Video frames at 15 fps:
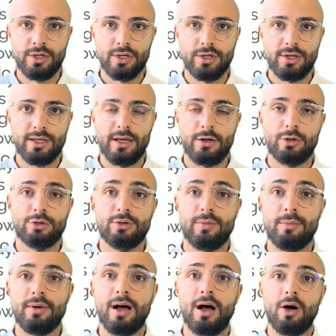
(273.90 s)
Okay. Because
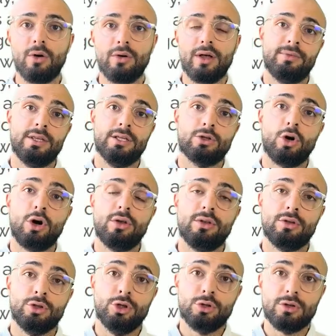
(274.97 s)
remember how these
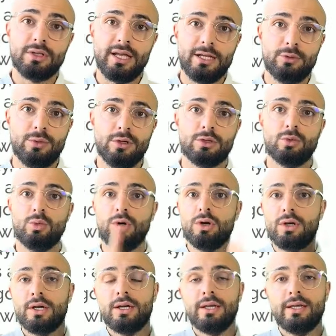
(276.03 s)
neural networks
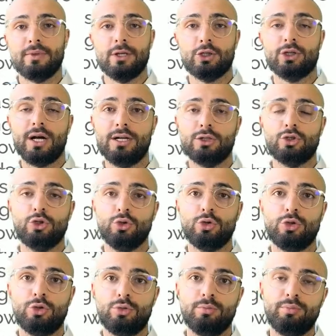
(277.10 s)
work. It tries to
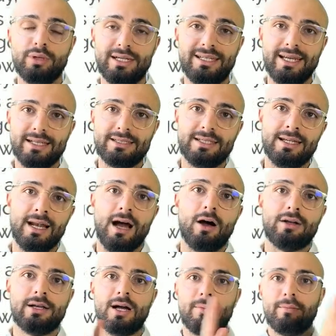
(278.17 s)
predict an
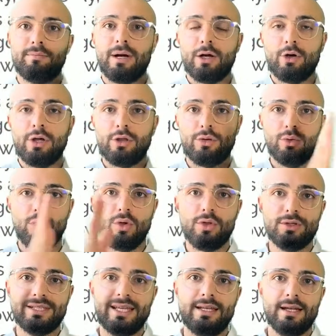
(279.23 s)
outcome by going through all
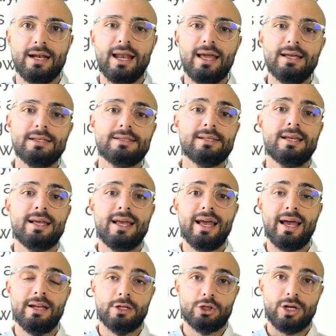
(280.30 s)
those hidden layers,
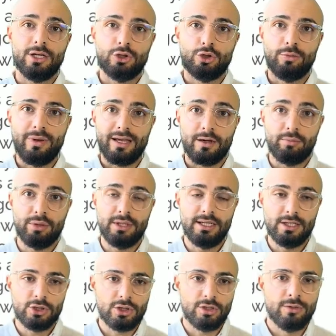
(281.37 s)
and it tries to make a
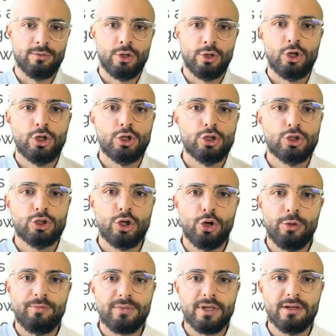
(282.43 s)
prediction. So
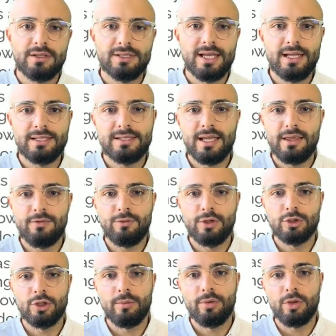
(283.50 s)
it'll take, say, for
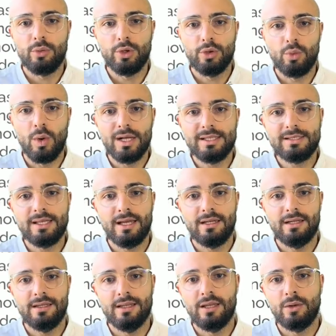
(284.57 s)
example, the word once, and
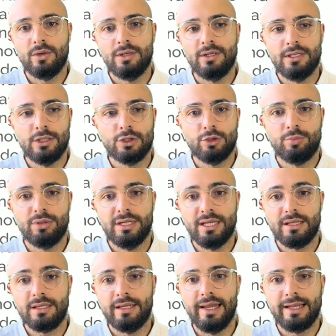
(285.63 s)
it then needs to predict
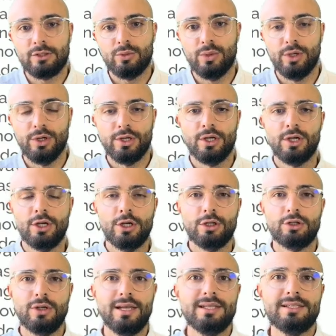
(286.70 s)
the next word.
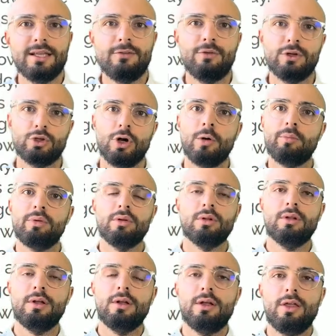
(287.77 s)
So let's say, for example,
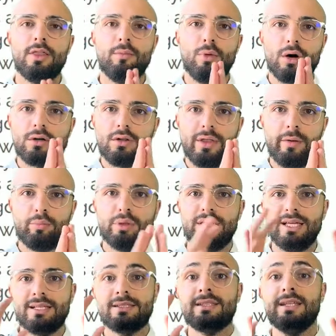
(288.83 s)
the model then
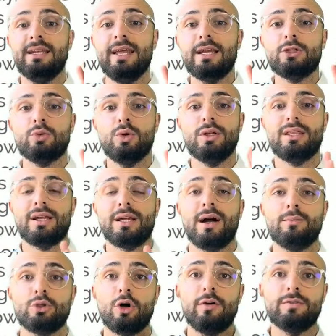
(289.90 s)
predicts the next word that
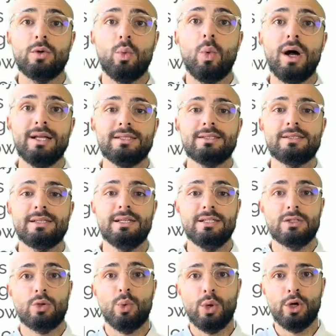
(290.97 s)
comes after once is
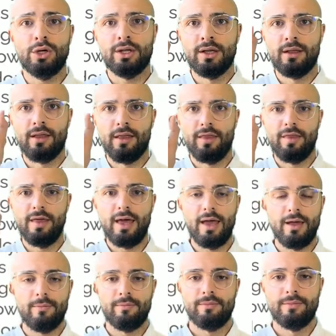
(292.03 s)
the word
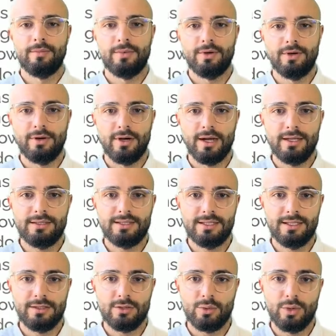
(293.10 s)
there. All right,
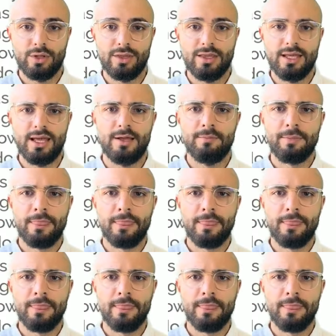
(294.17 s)
here's the word there.